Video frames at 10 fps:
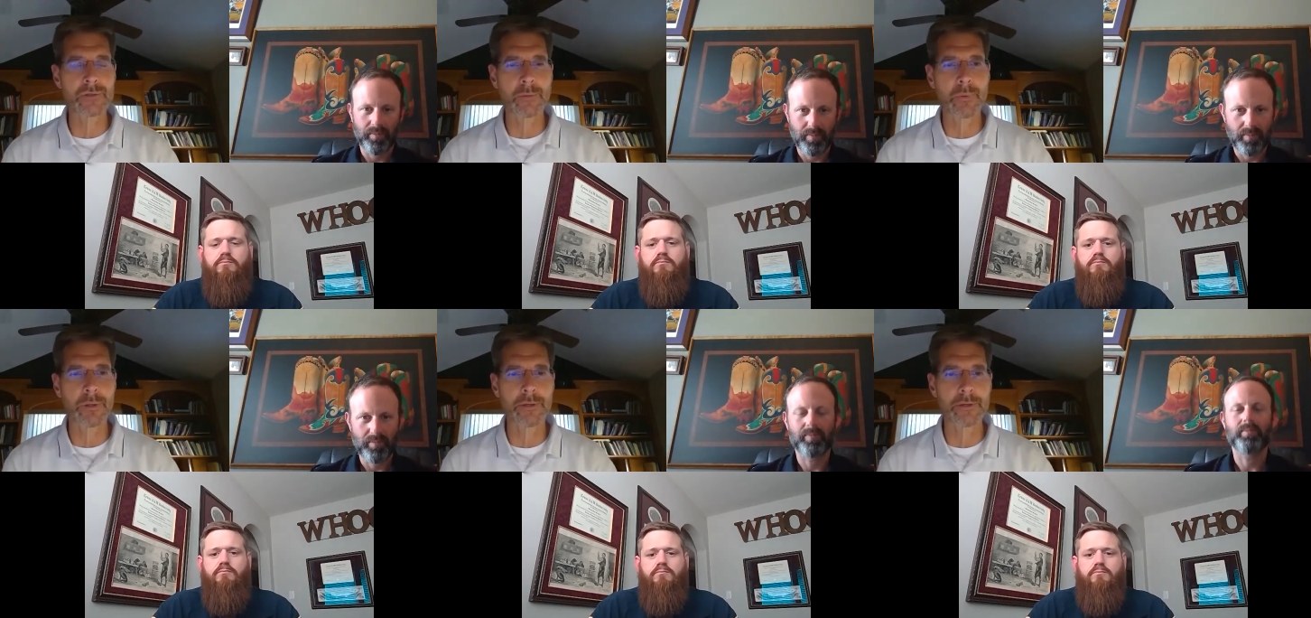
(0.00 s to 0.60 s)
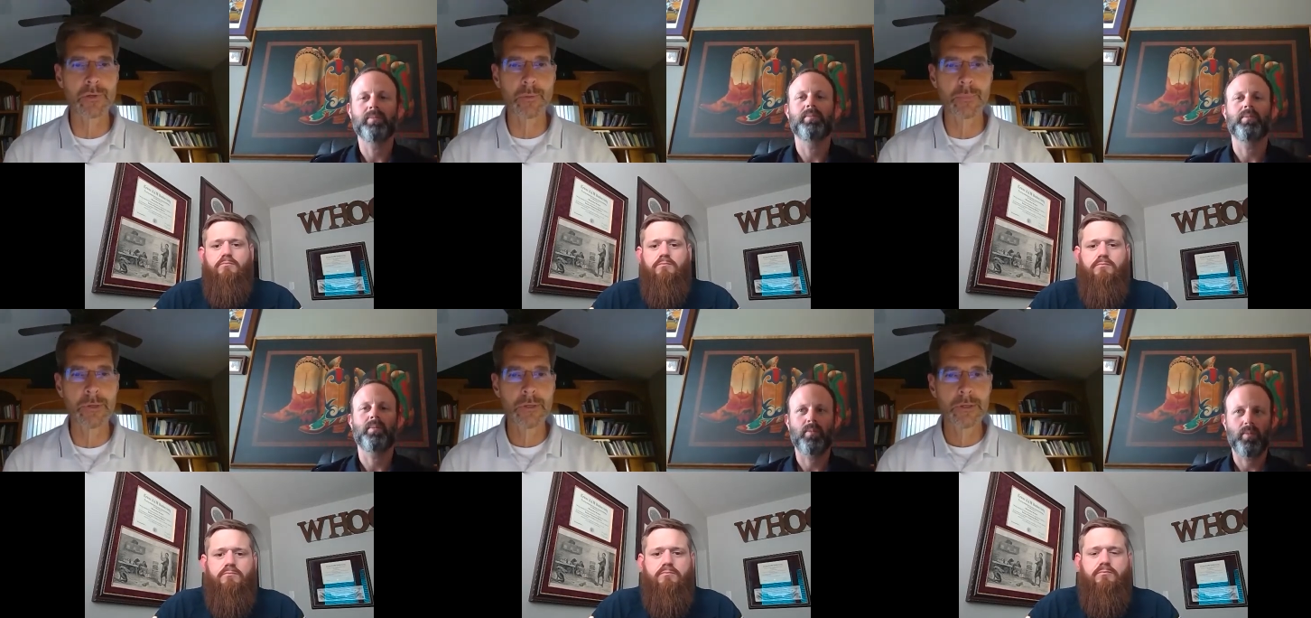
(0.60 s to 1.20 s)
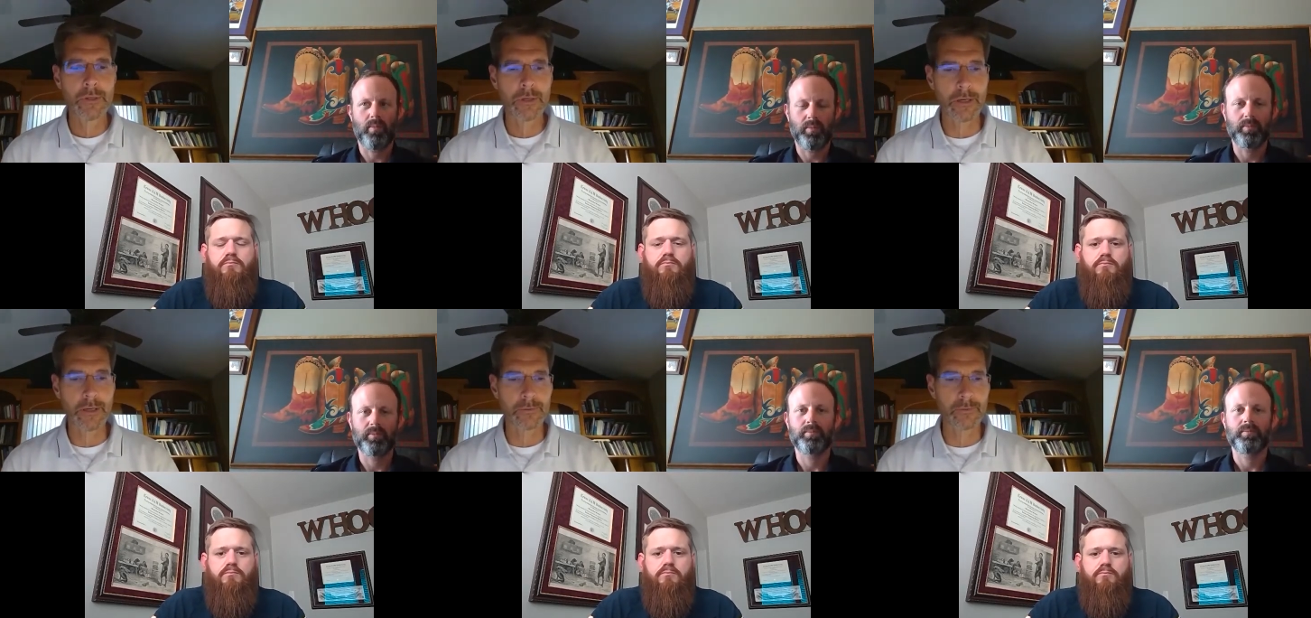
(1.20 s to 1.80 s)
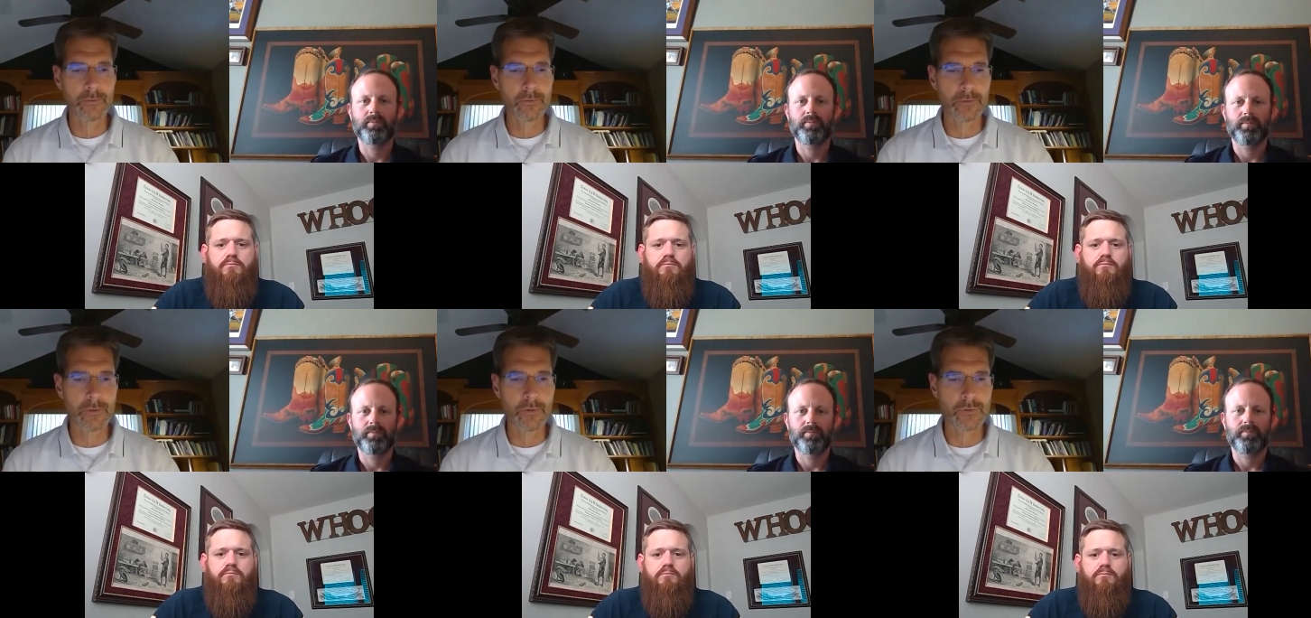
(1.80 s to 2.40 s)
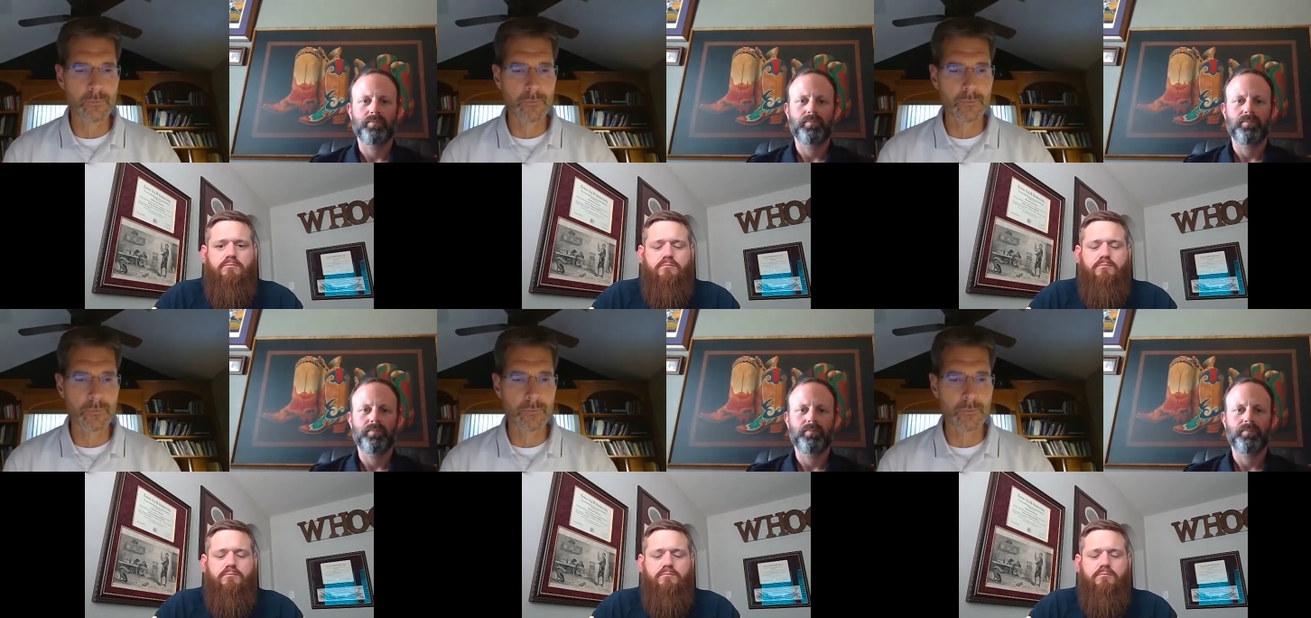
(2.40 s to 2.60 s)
Speaker 1: completing some, uh, you know, some